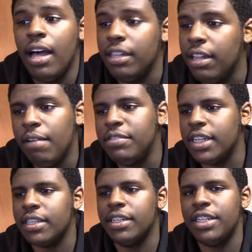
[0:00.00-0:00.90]
Uh, love
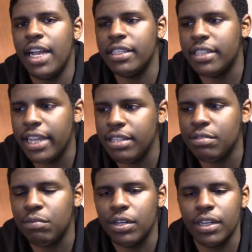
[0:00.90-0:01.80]
Jessica
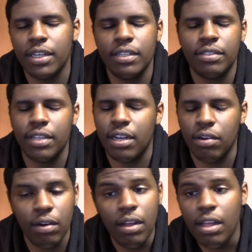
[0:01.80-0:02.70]
Chastain's work,
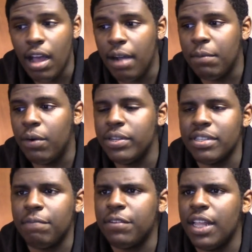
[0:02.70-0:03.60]
so I'm
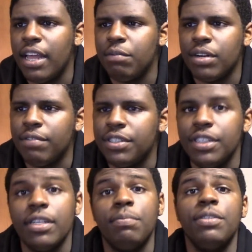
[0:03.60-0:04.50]
always up for that, whatever
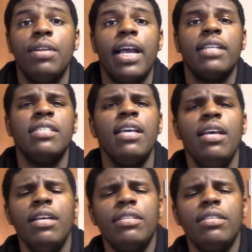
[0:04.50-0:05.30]
she's up to next.